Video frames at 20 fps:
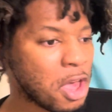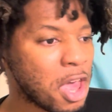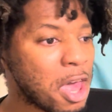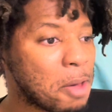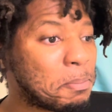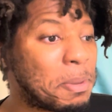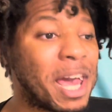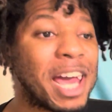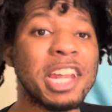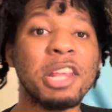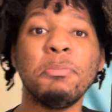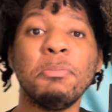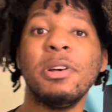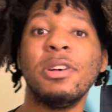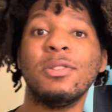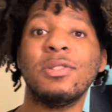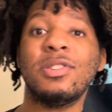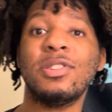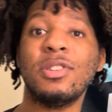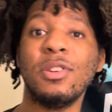Patty
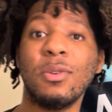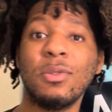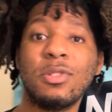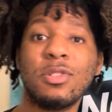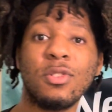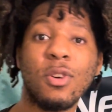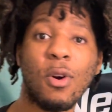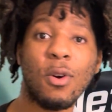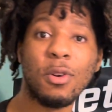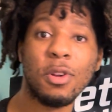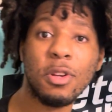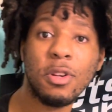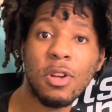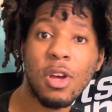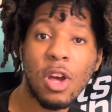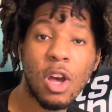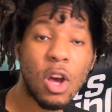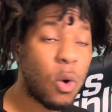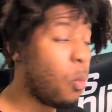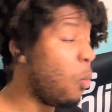Mills still started.
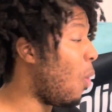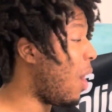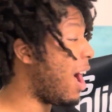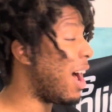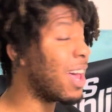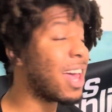Why?